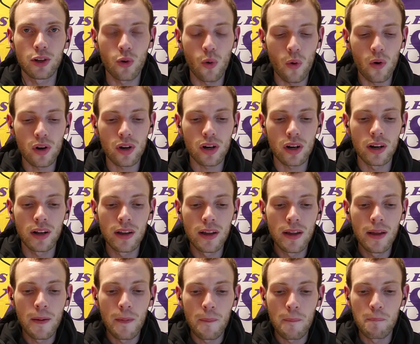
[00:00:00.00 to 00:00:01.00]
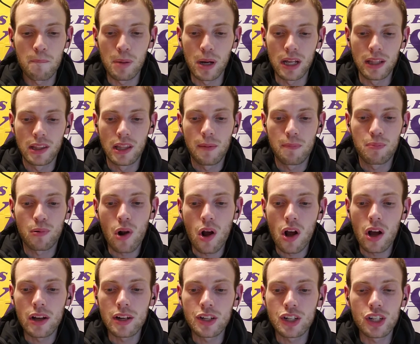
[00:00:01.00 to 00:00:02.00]
quarter, but
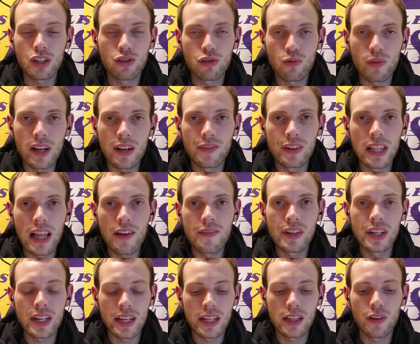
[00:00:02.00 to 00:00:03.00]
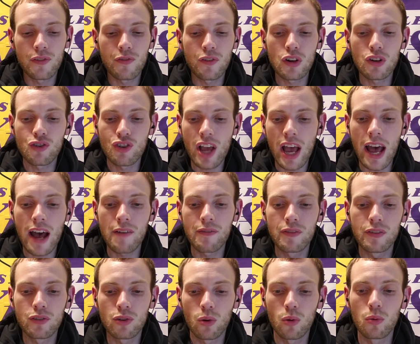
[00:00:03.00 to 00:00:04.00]
LeBron just 3 of 11 in the first
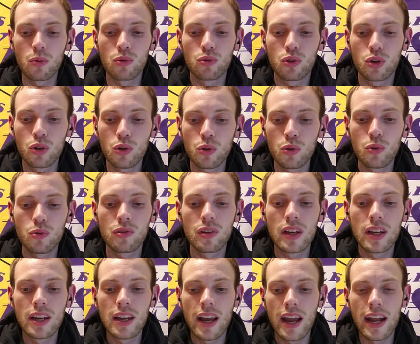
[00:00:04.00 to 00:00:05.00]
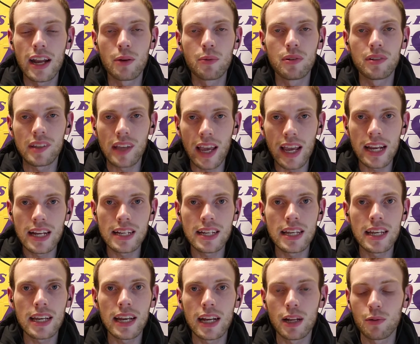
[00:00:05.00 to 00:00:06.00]
half. So it was Kuz, and it was AD,
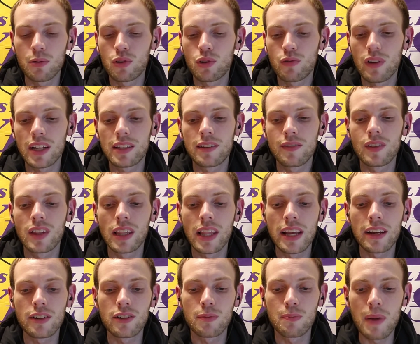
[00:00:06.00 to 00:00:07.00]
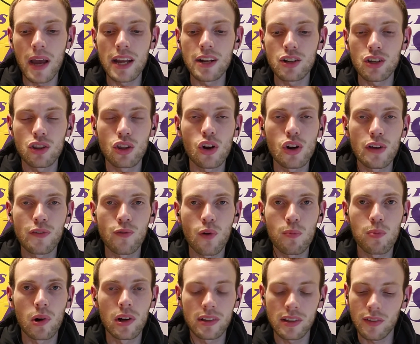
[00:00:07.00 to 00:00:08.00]
and it was the rest of the Lakers bench,
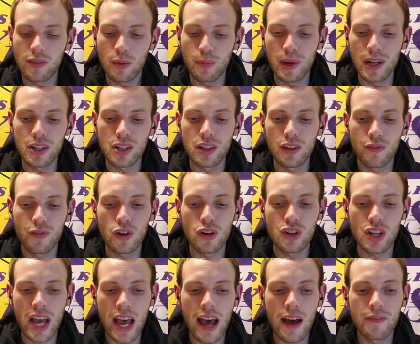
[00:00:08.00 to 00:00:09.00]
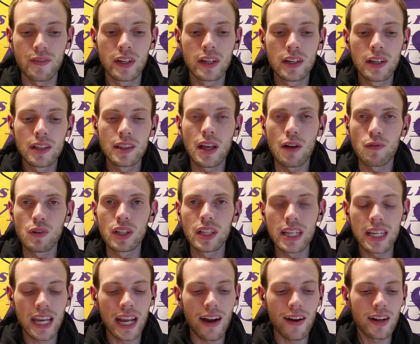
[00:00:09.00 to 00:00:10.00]
34 points off the bench in the first half, that
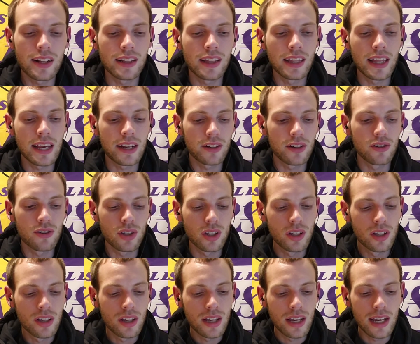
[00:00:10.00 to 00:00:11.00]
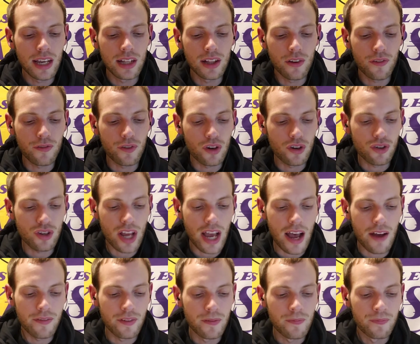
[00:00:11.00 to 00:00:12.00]
really carried the Lakers in the first
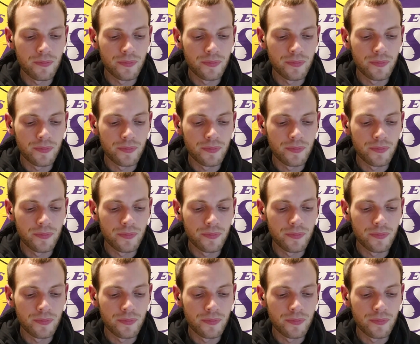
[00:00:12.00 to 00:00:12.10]
half.